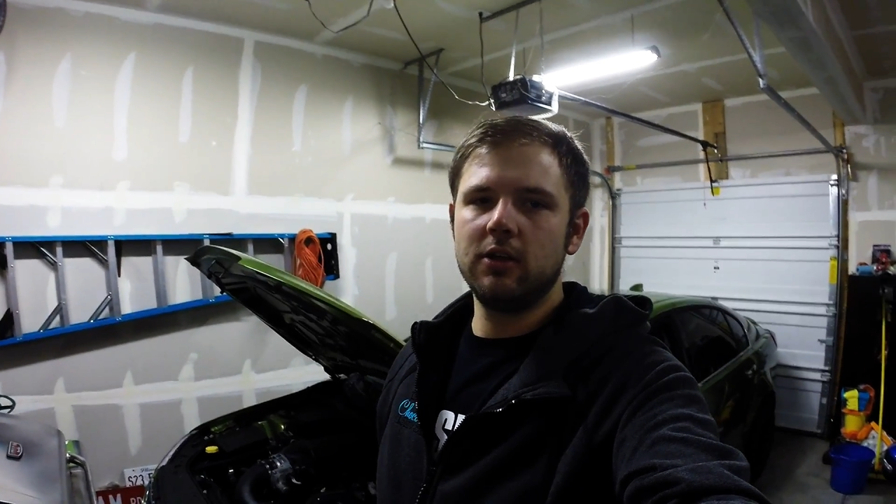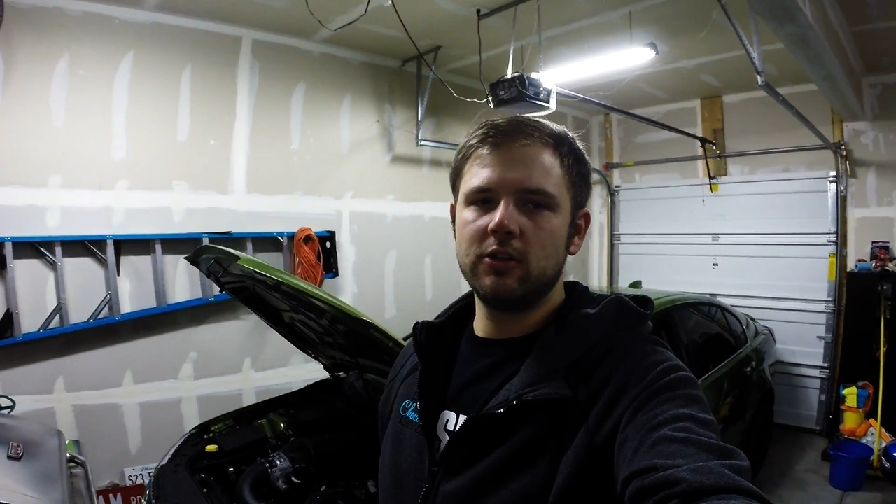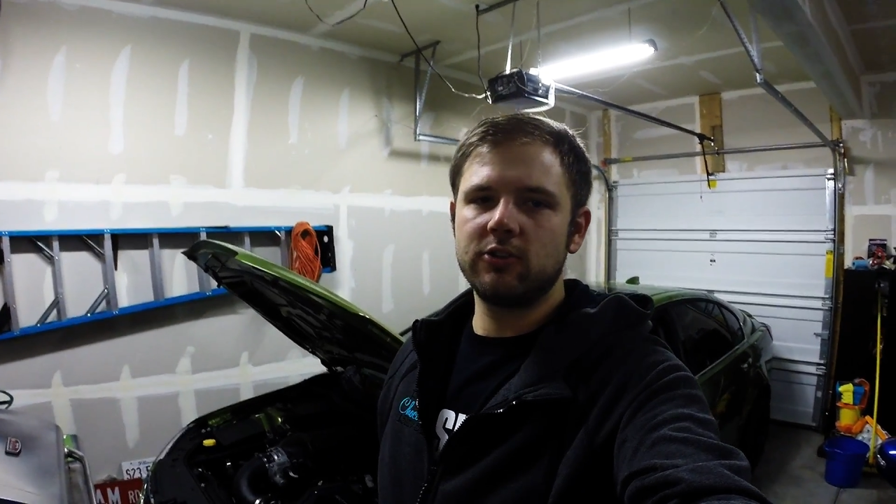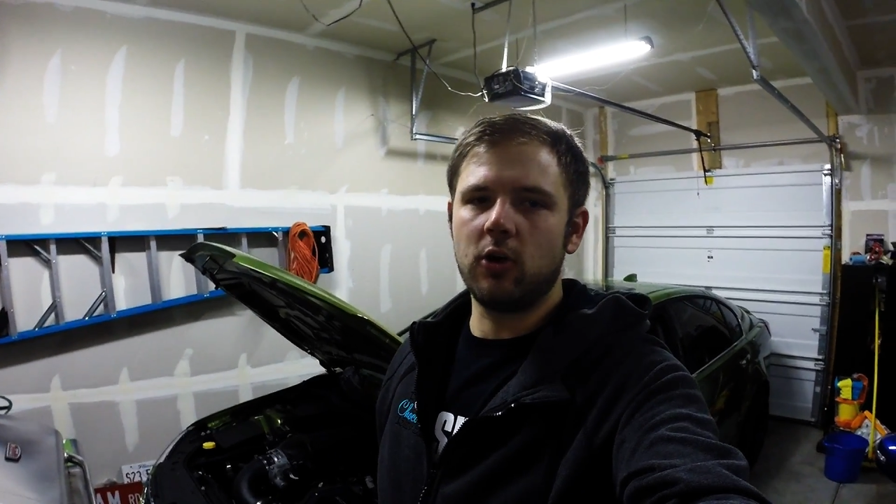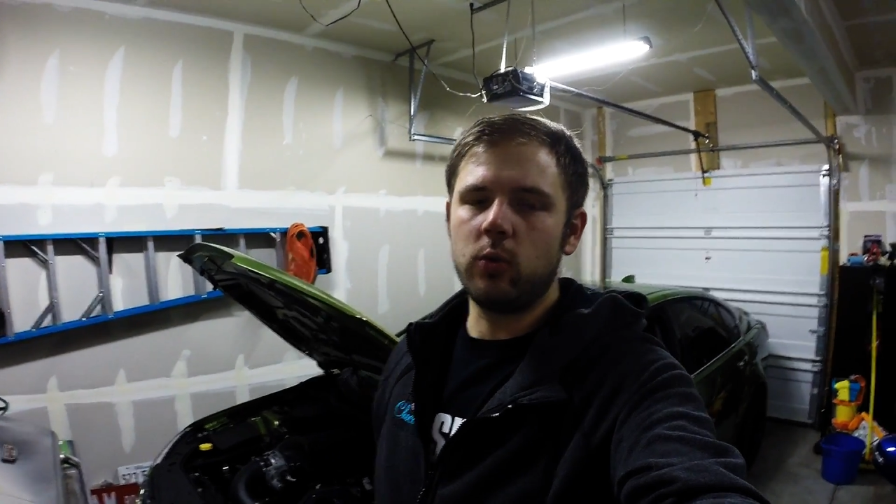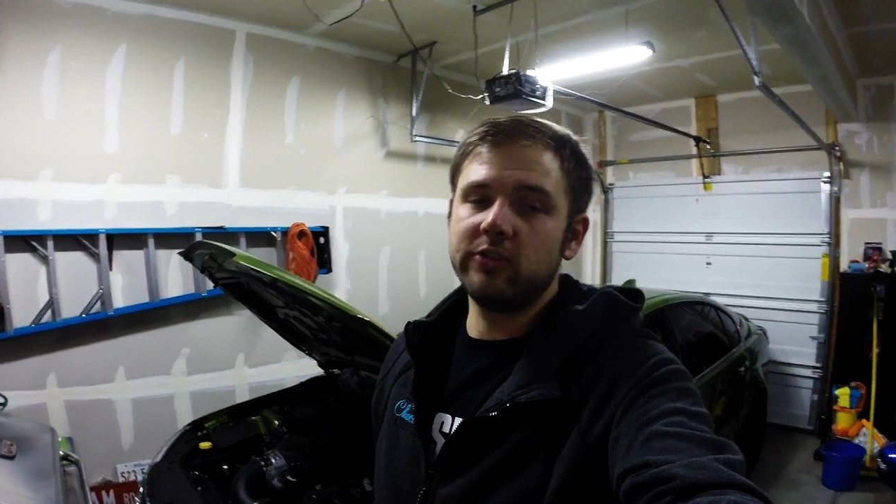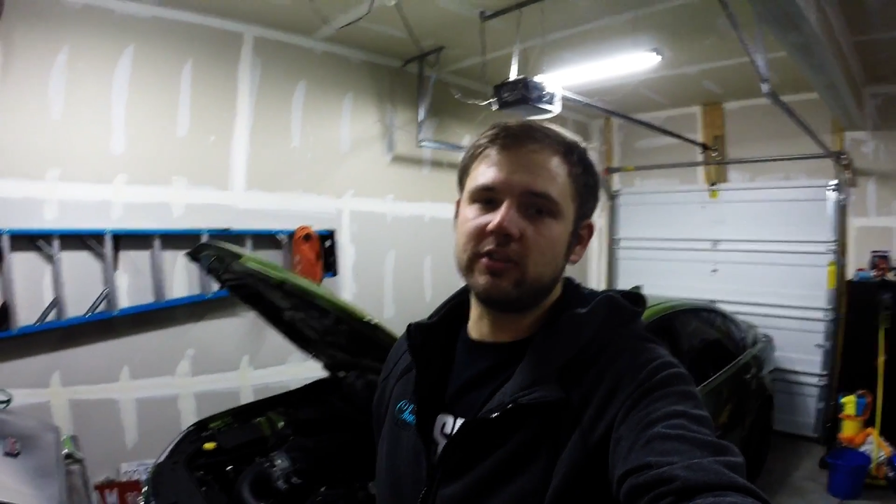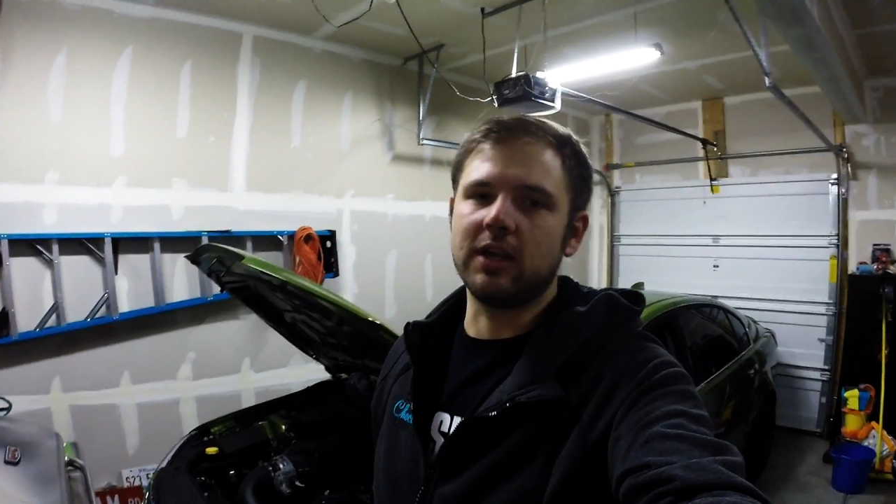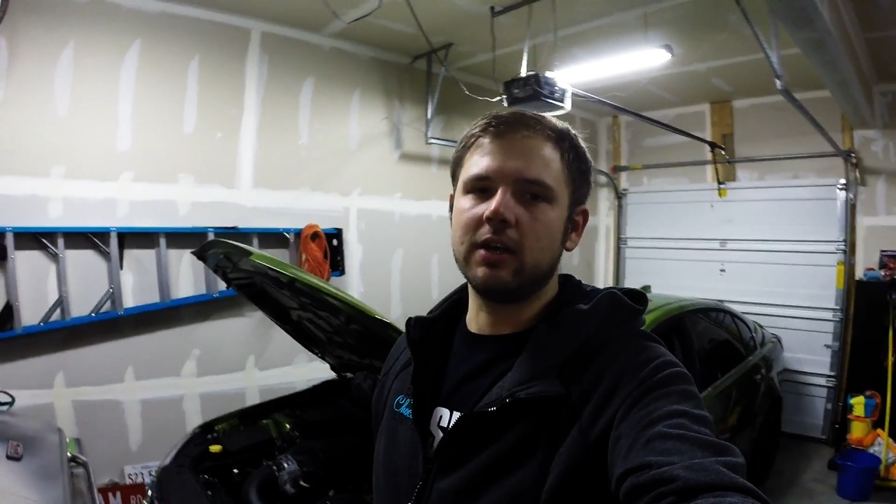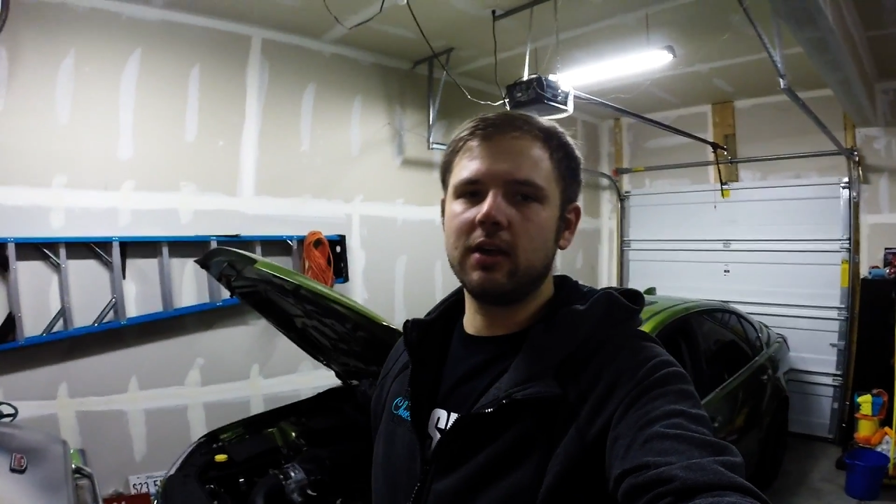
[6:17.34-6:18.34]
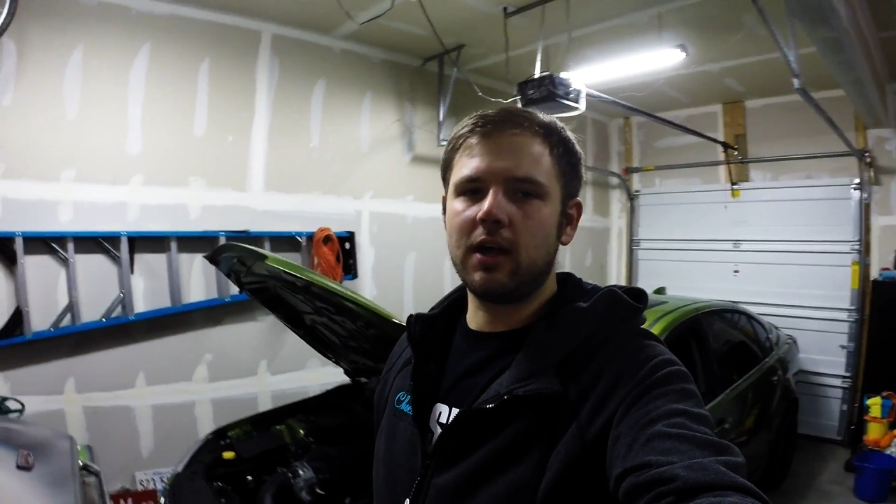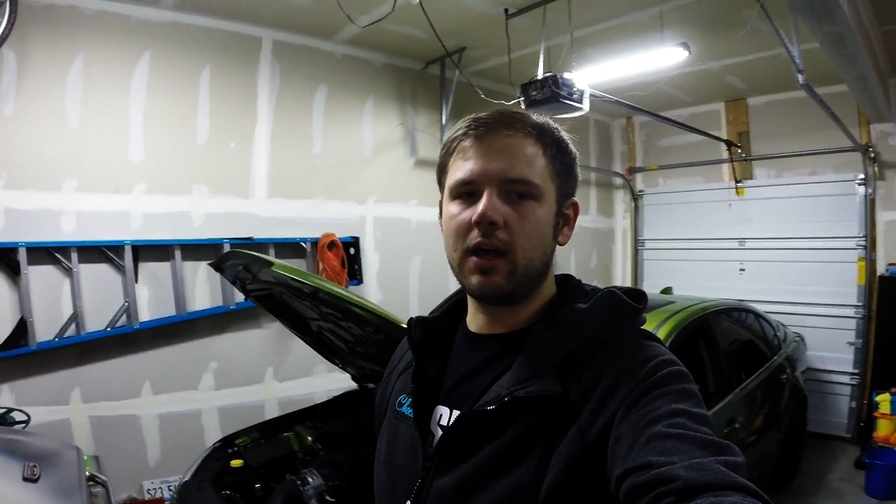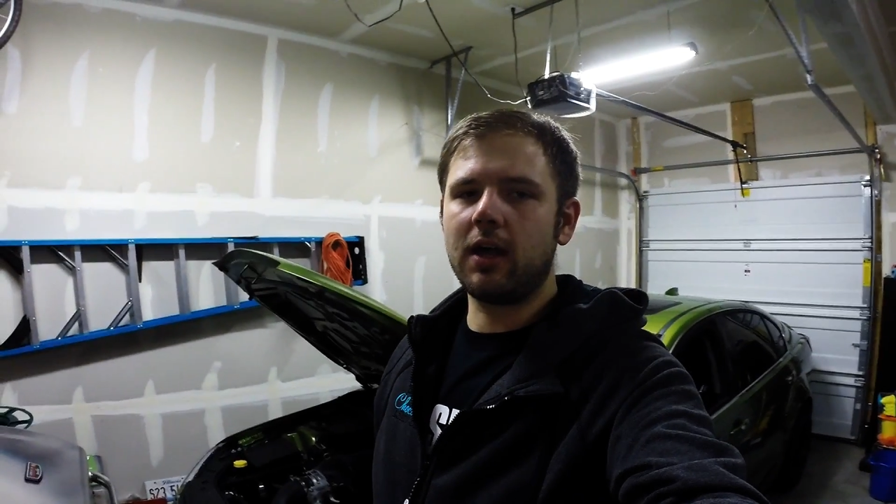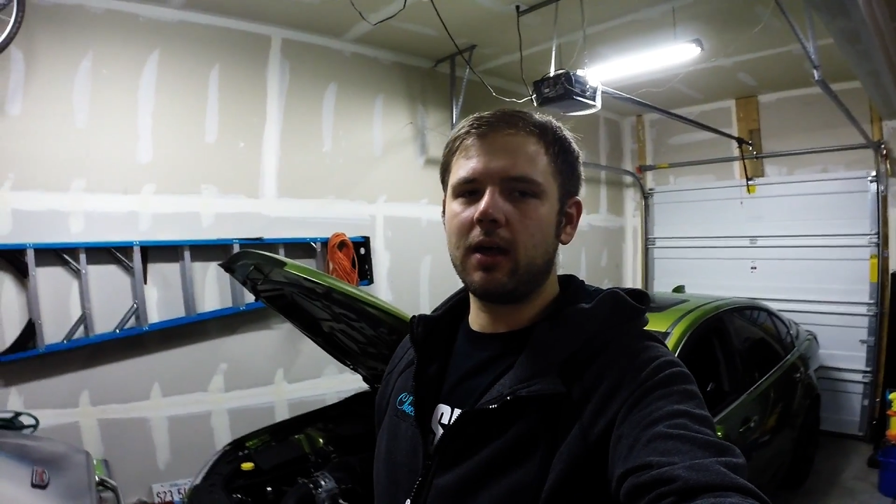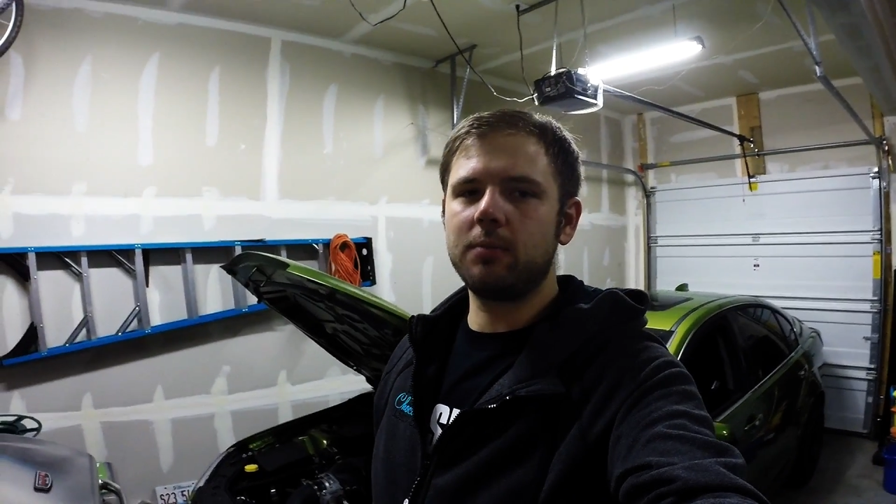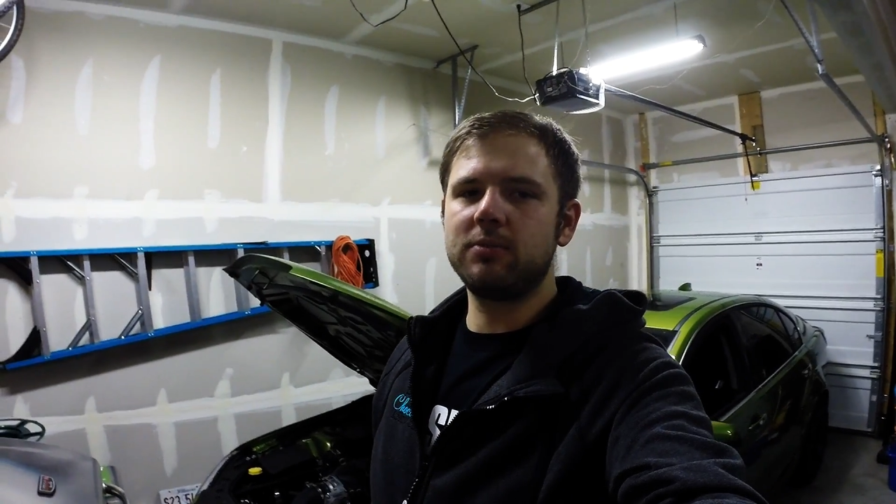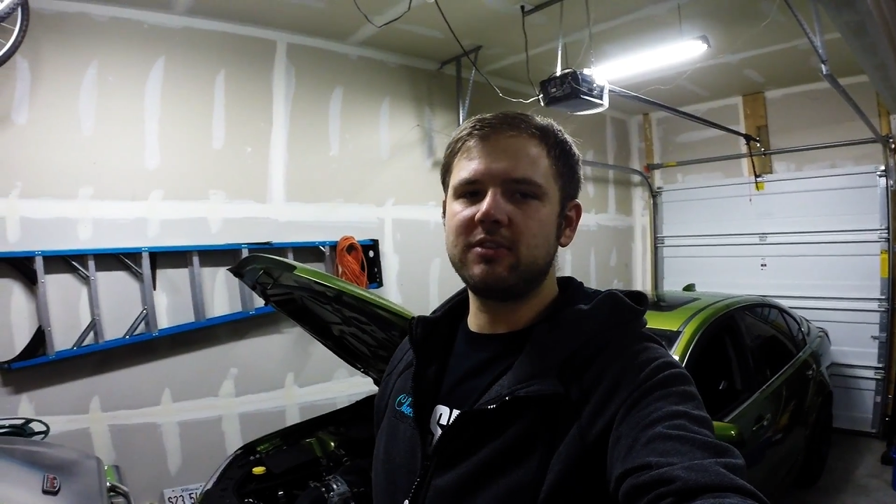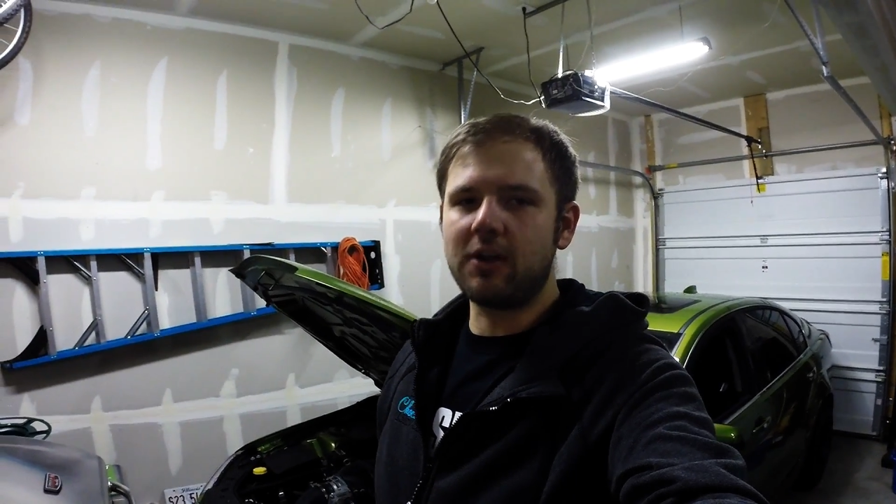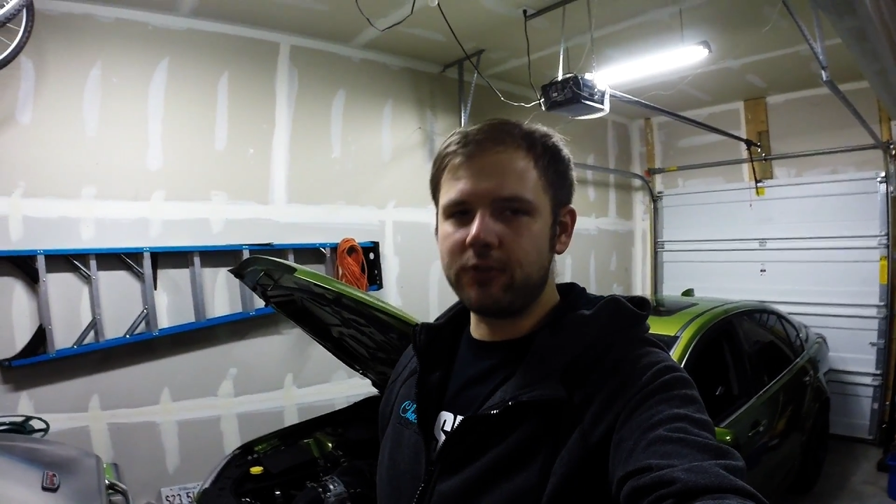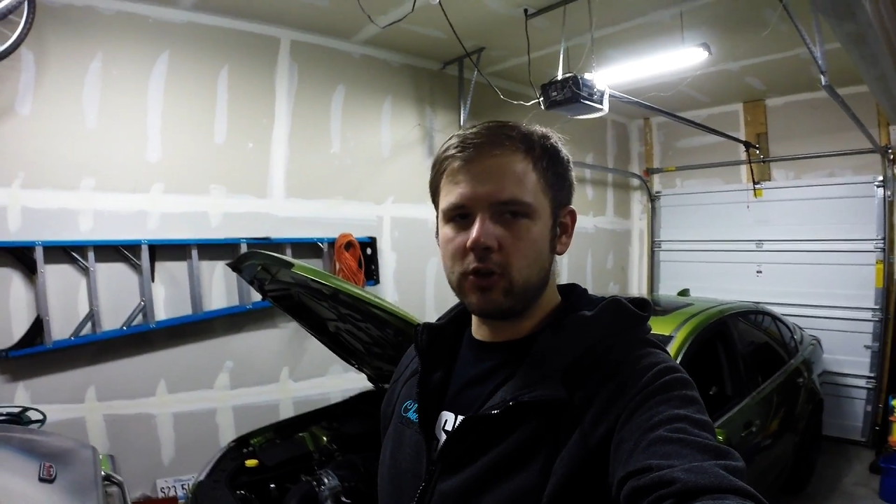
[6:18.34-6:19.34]
So we'll see.
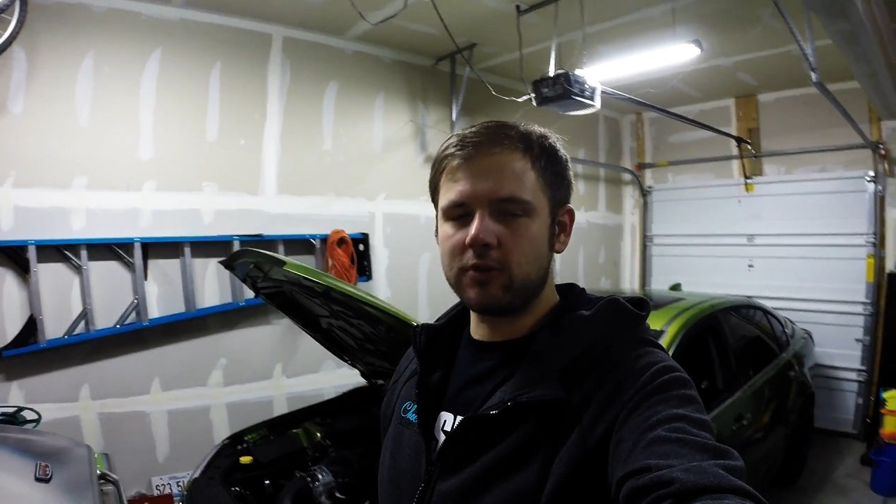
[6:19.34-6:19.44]
Definitely